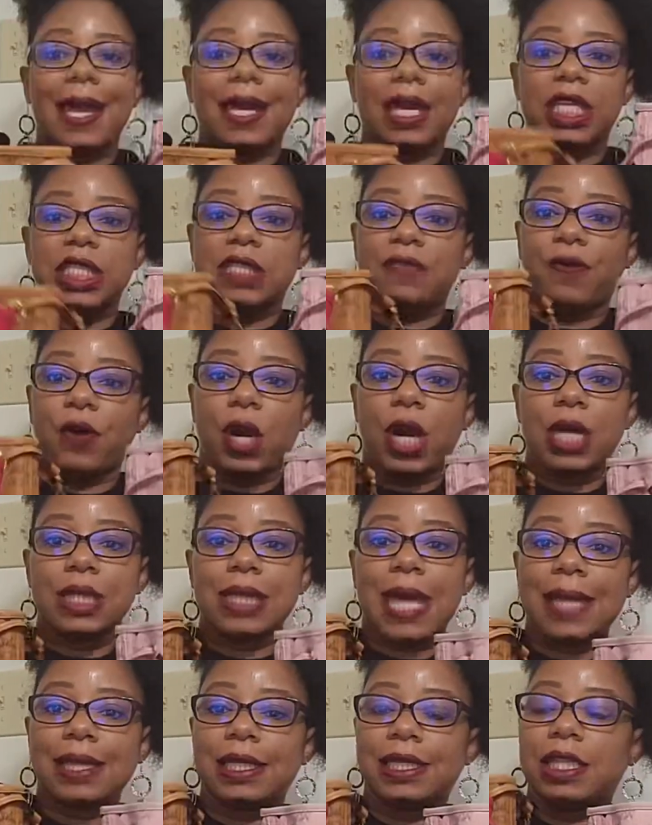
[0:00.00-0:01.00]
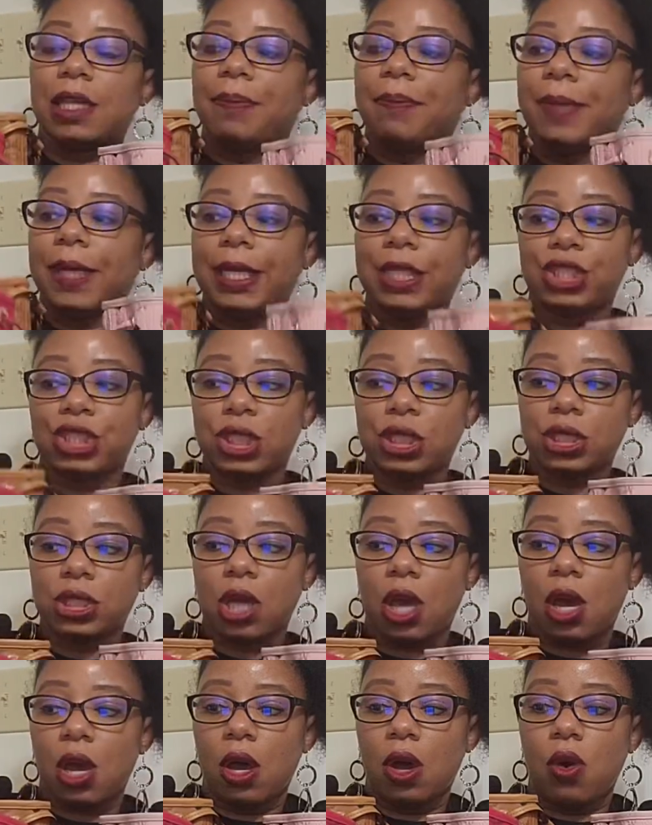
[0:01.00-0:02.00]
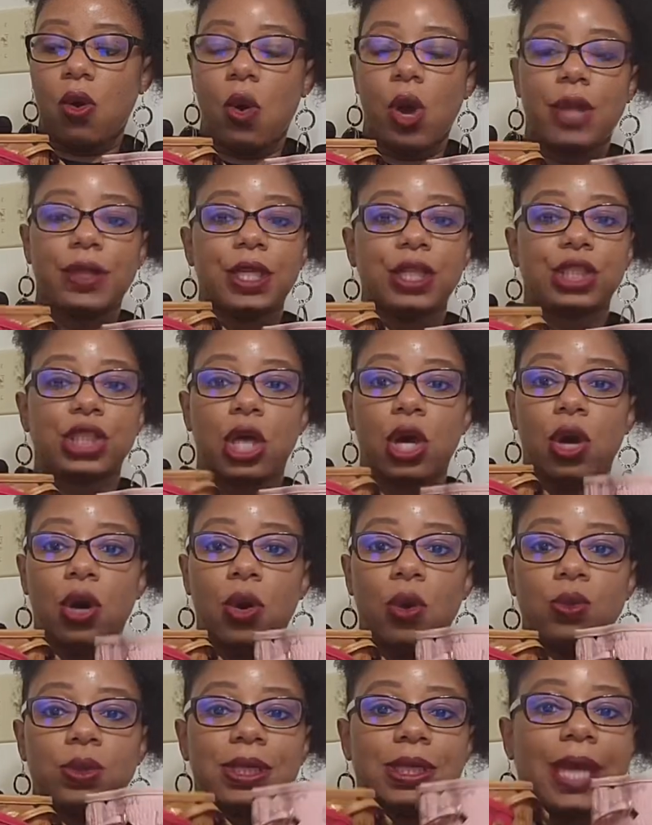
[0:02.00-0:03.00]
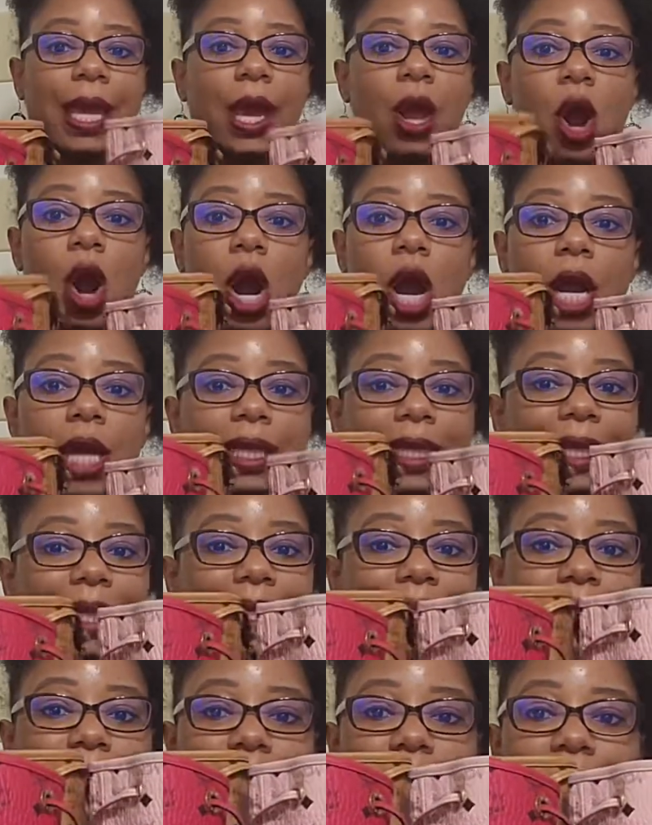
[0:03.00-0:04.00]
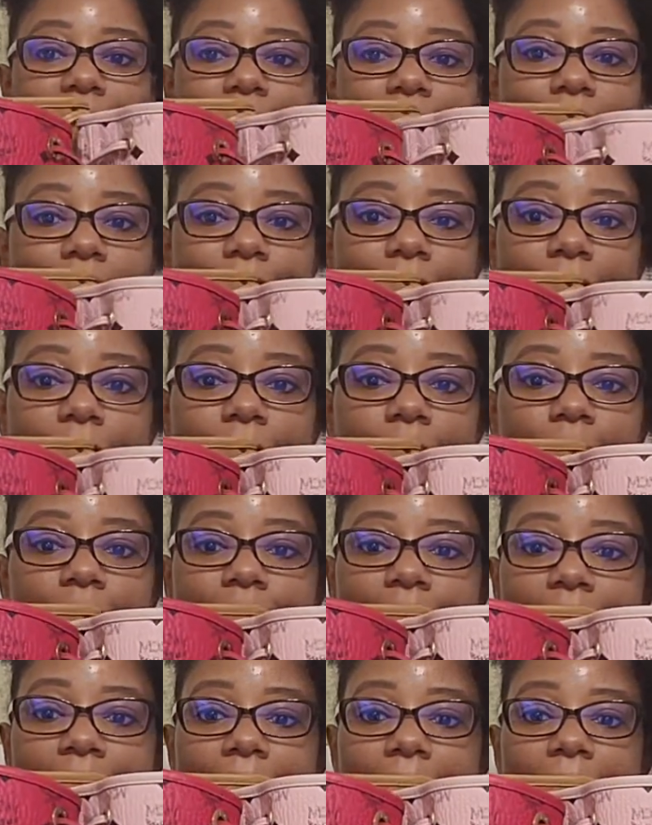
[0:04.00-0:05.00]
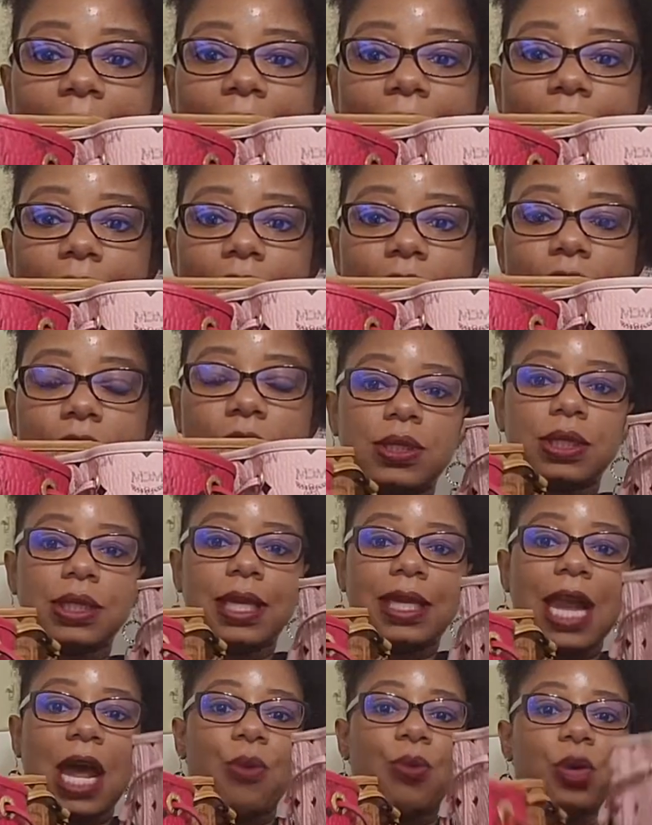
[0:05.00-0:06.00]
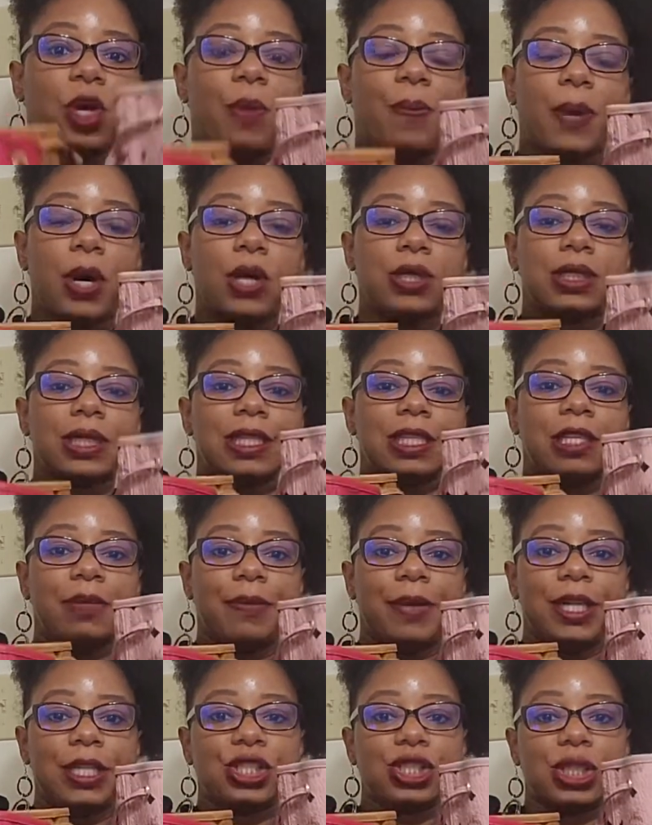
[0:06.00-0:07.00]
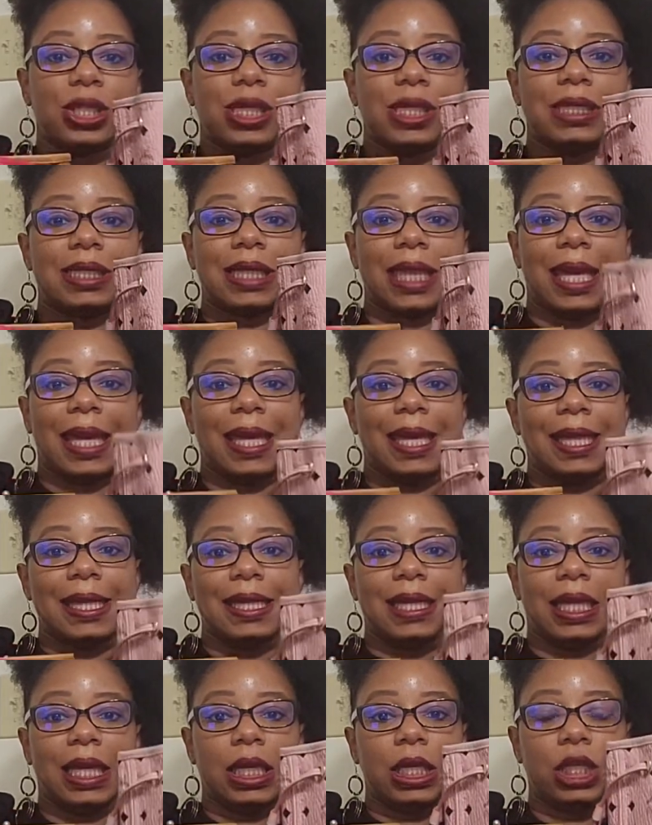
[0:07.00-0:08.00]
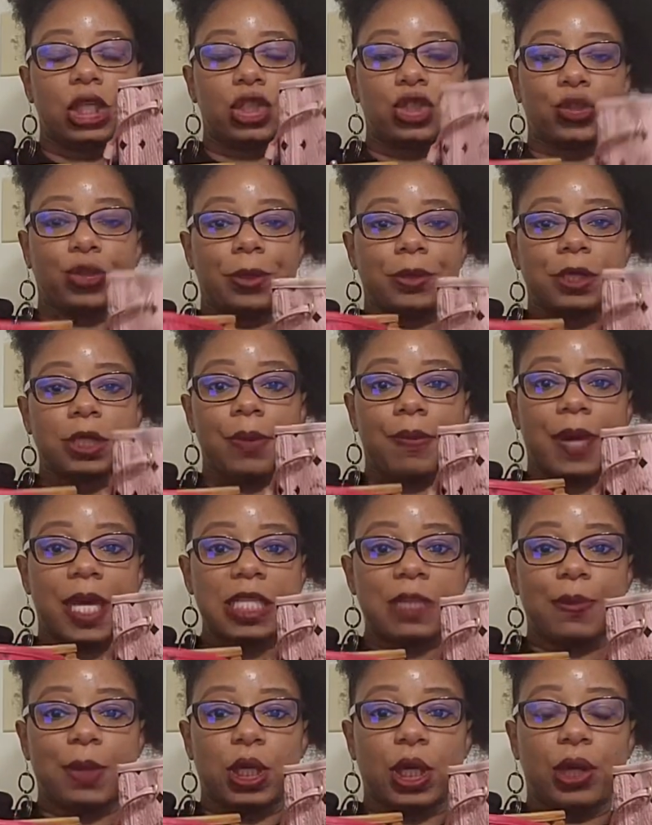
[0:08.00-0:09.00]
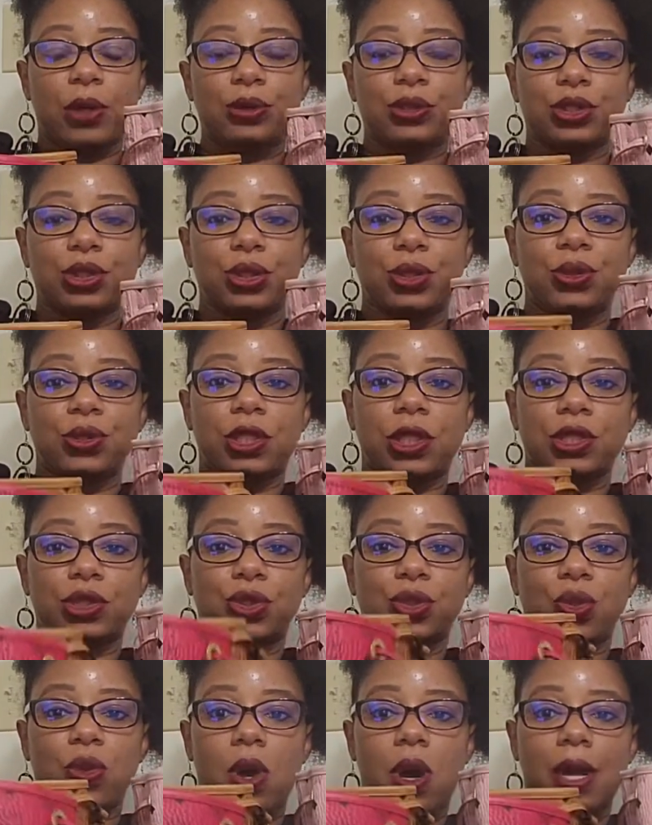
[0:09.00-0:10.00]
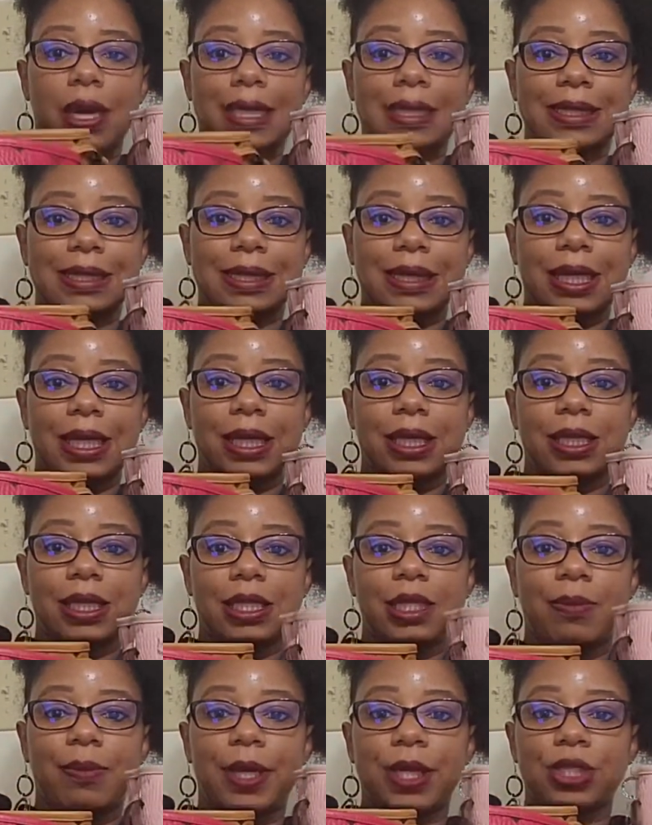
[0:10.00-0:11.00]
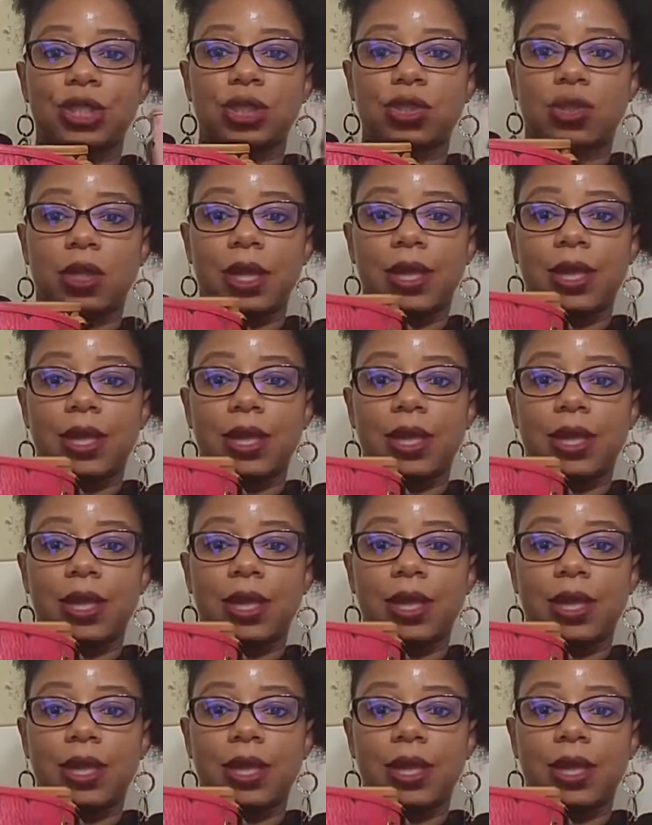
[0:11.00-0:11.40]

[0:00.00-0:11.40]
As far as like the dimensions go on the totes, they are the exact same size and I will post the dimensions in the description box below too so that you all can see the dimensions on